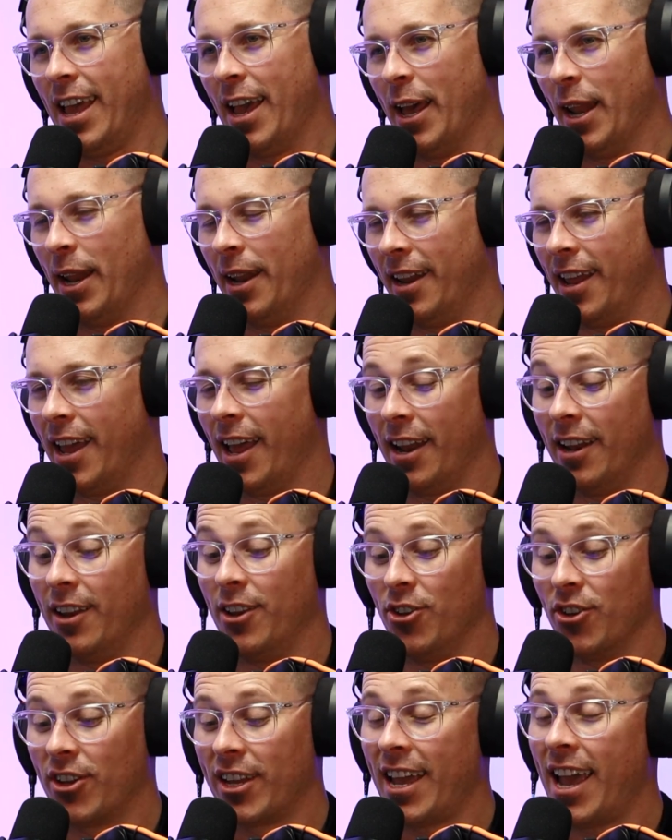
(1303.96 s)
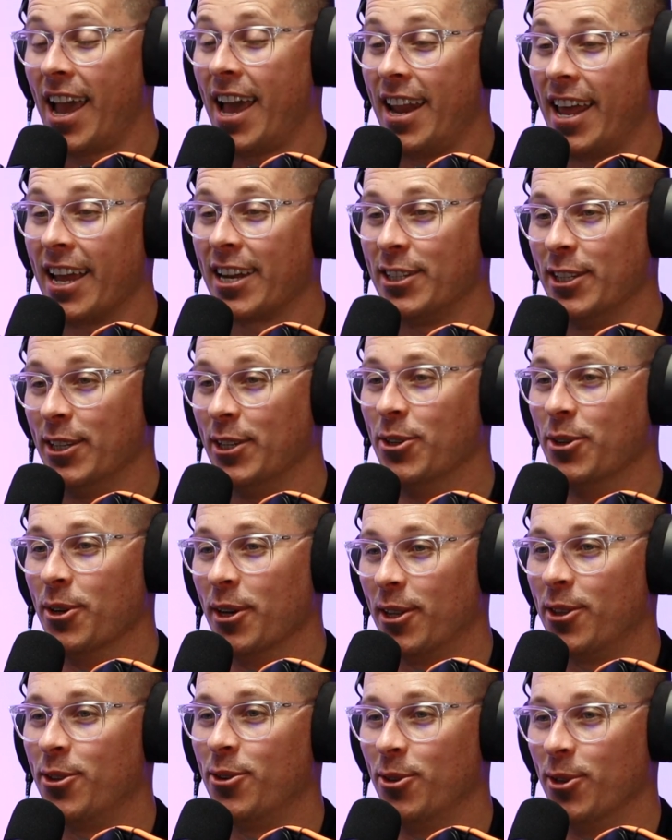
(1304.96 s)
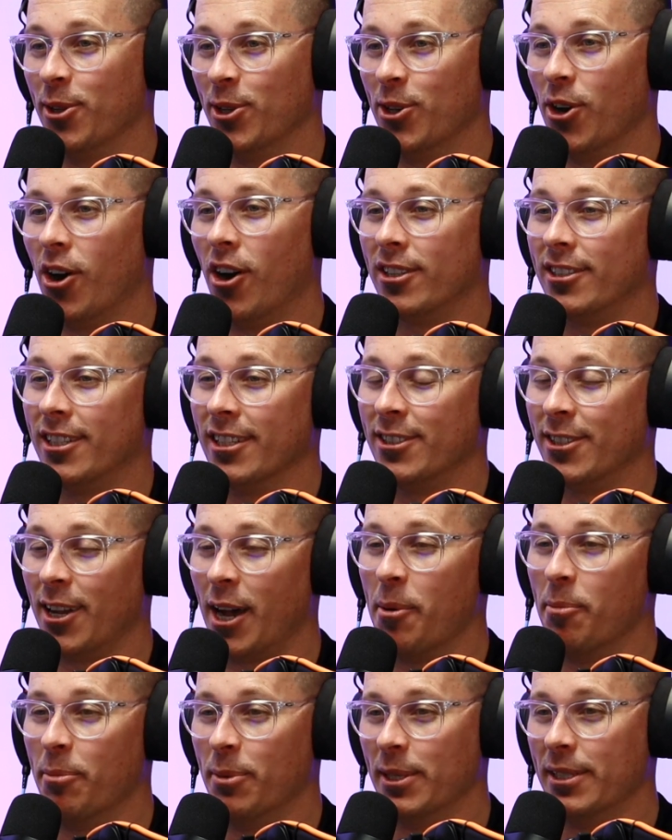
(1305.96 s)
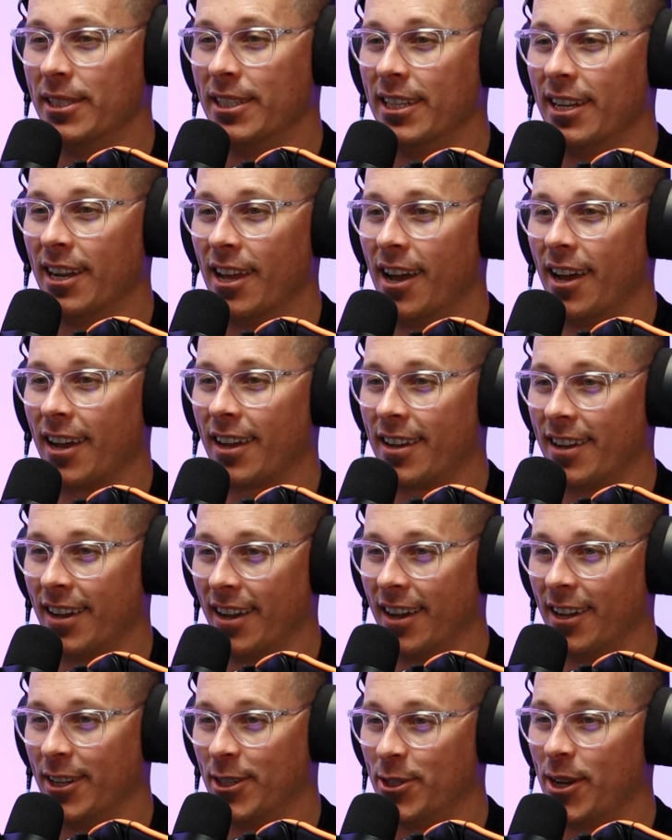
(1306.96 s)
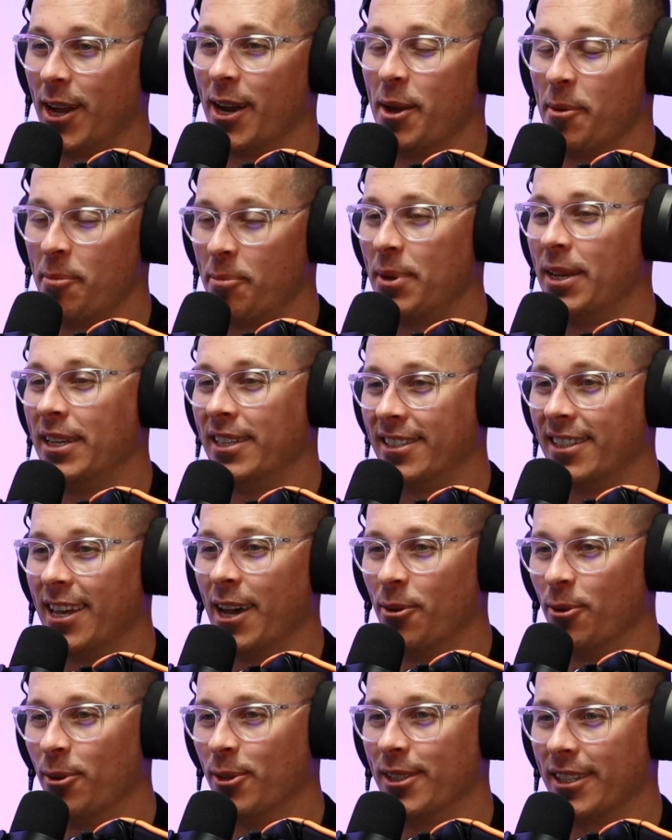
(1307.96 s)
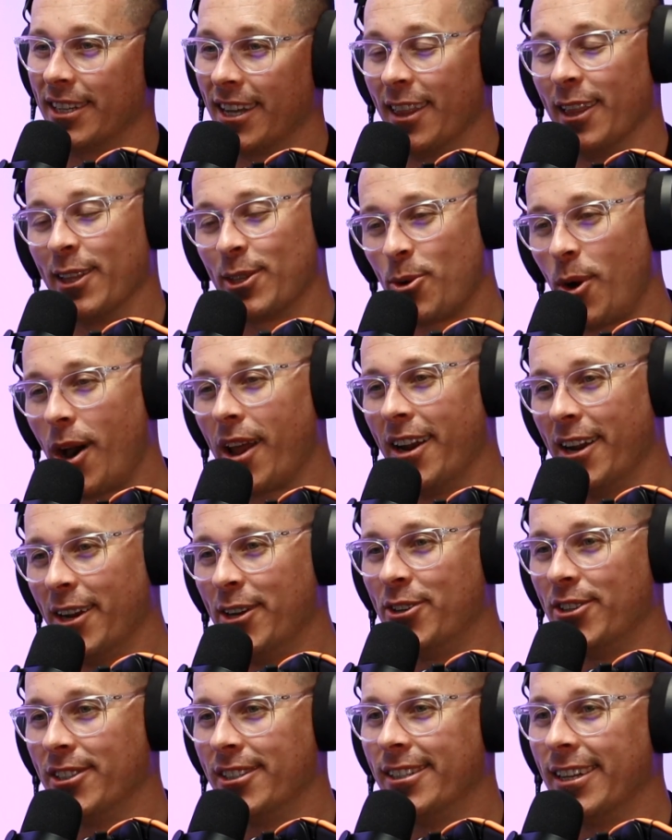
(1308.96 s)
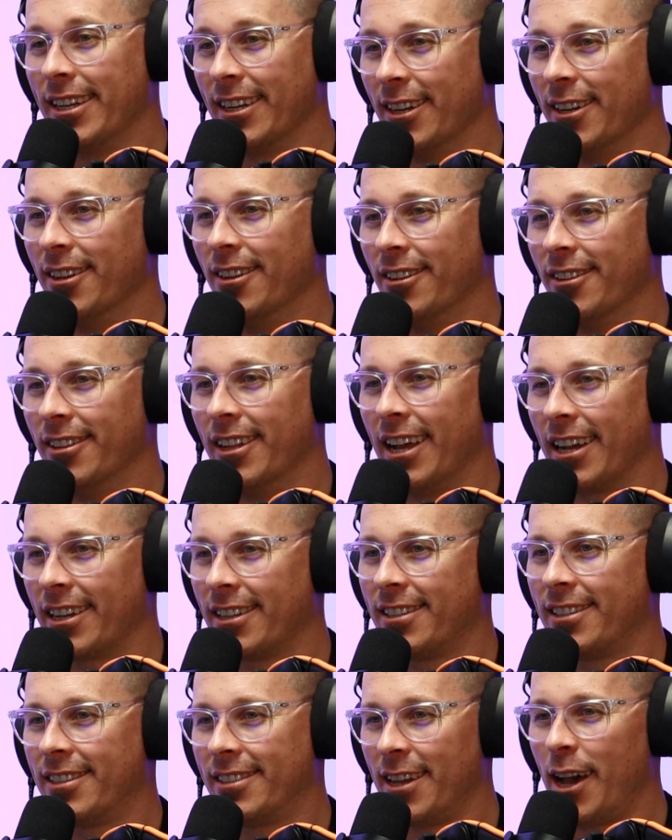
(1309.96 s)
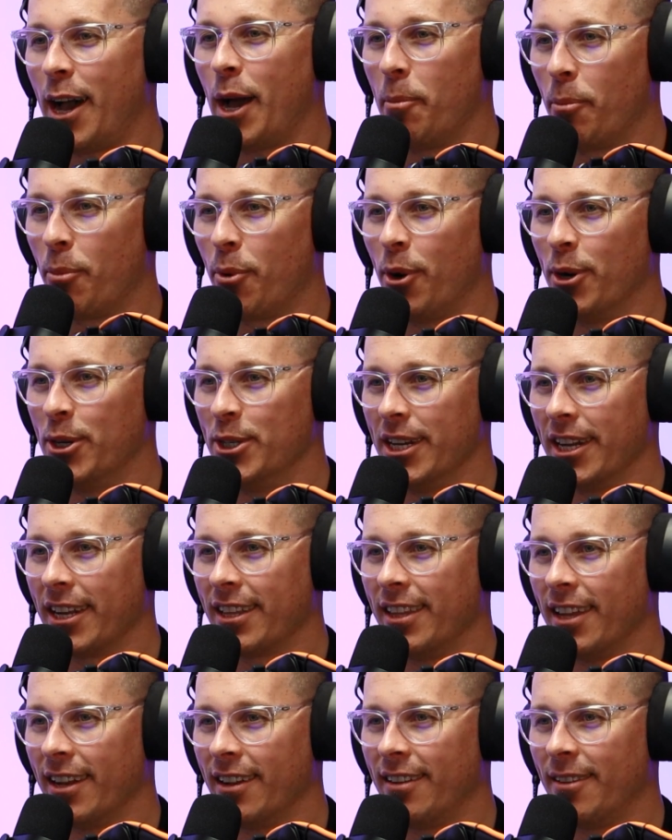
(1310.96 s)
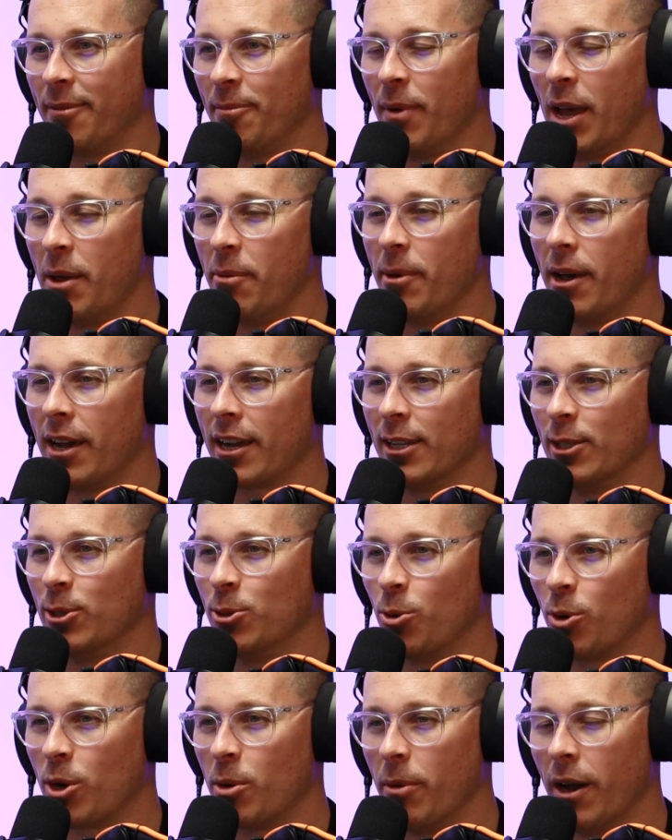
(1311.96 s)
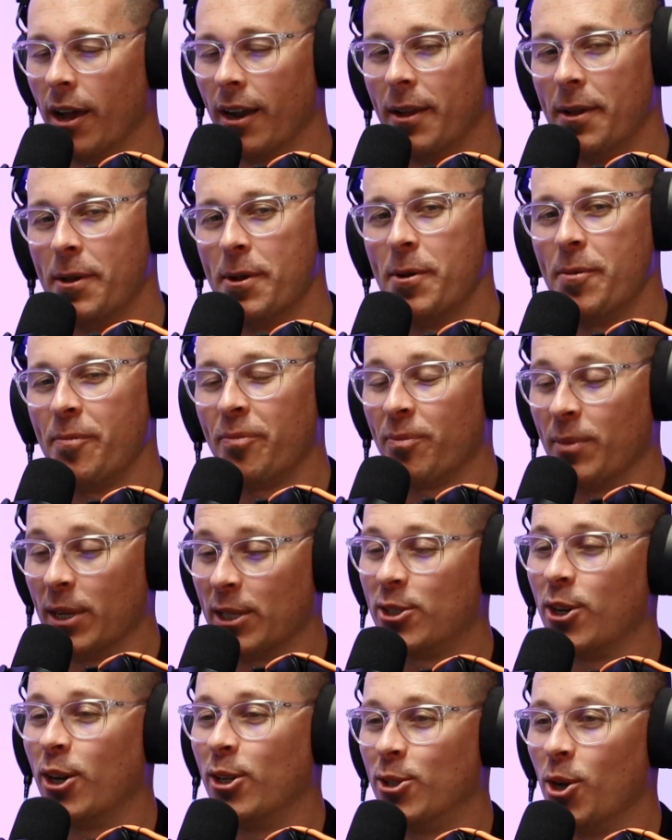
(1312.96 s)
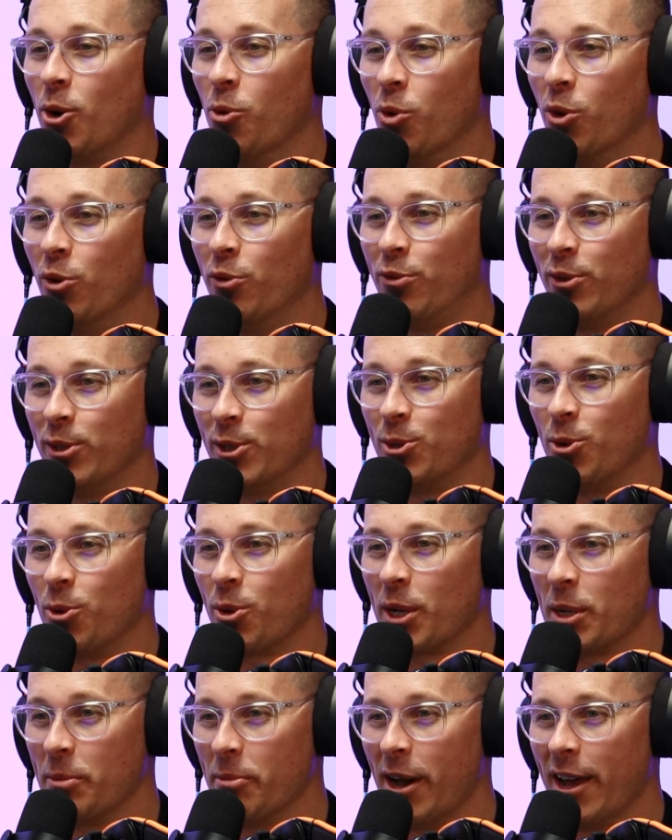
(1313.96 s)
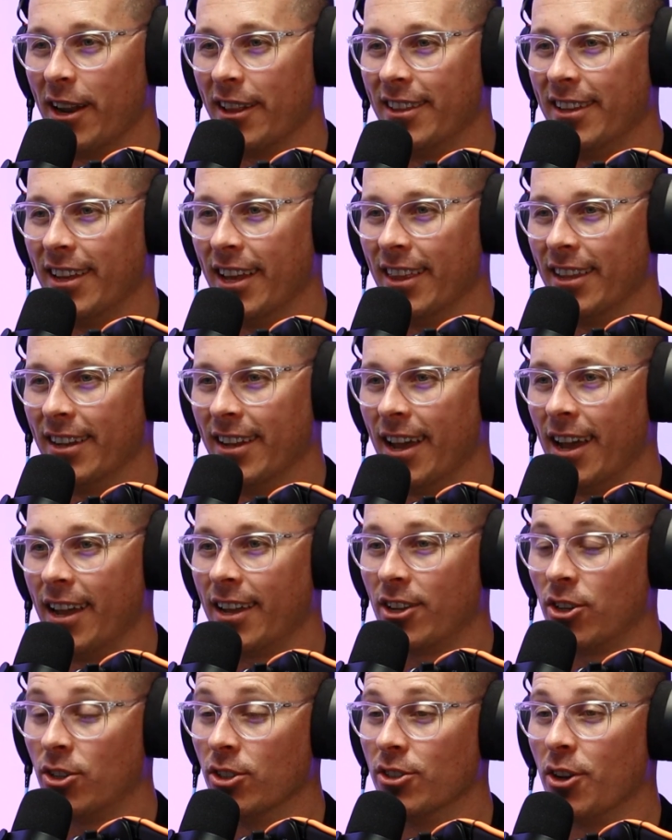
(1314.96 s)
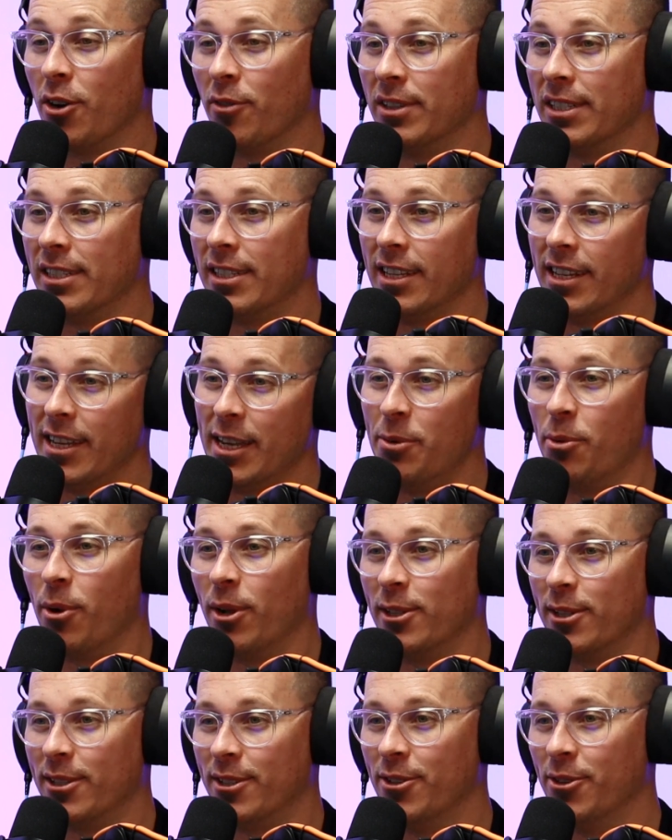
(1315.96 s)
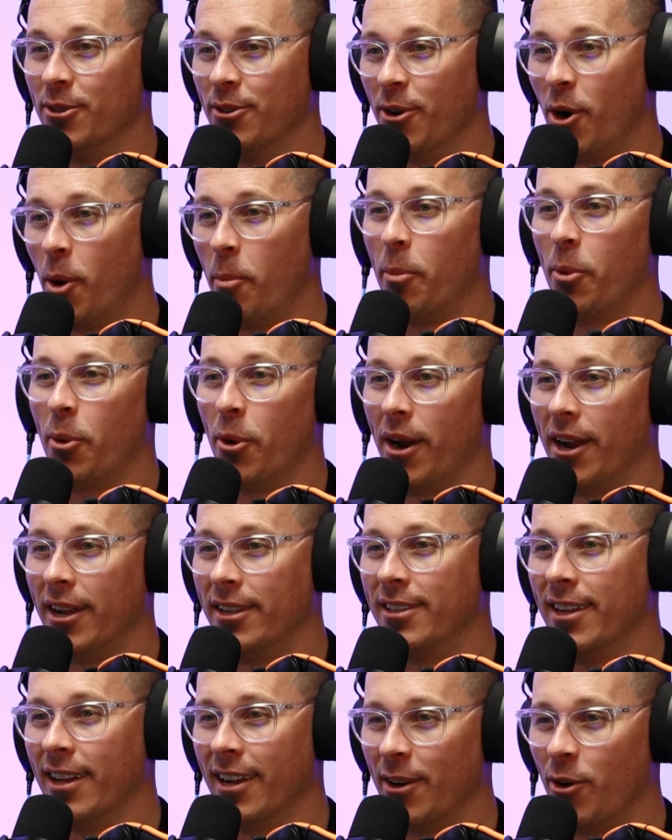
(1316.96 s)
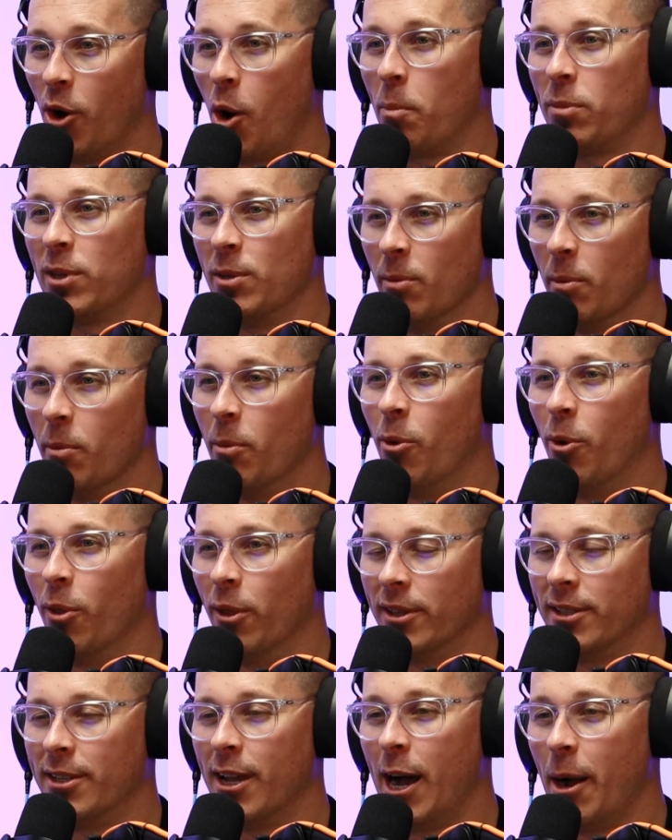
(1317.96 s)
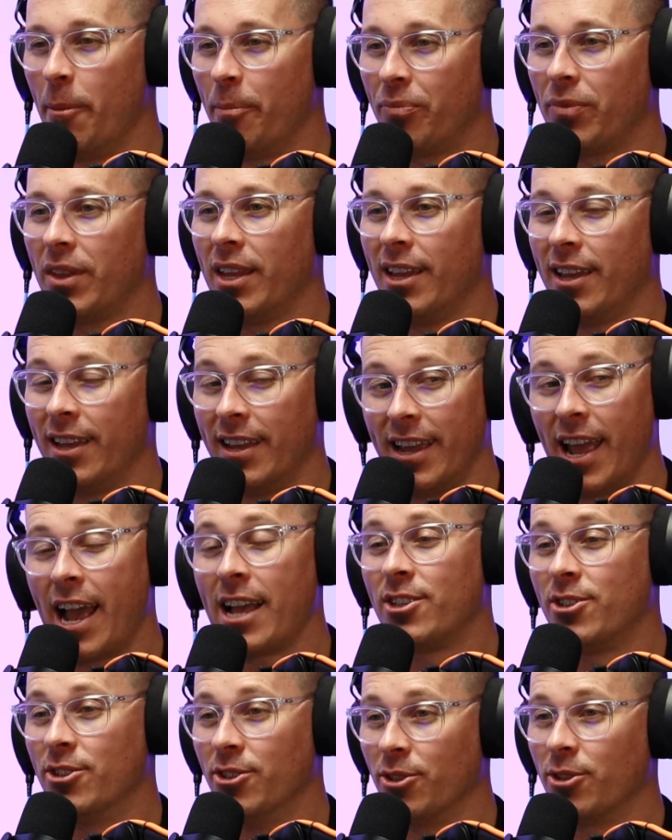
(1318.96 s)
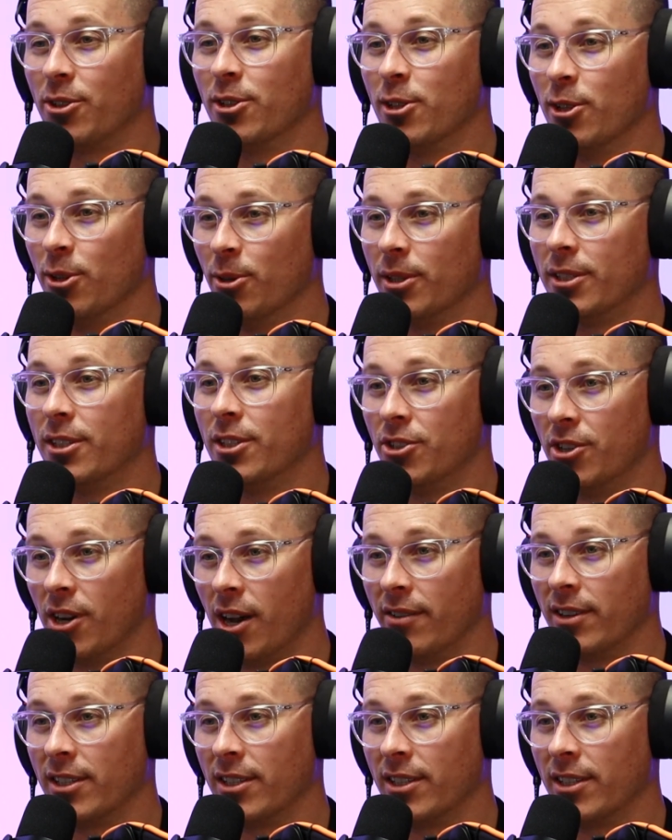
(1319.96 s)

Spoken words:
And you can actually do it through the data. So I'm busy trying to piece that all together. It's quite an interesting little side project that maybe I can talk about. But Toto Wolff was talking about it the other day because obviously he wants to operate at optimum all the time. He has to because Lewis is driving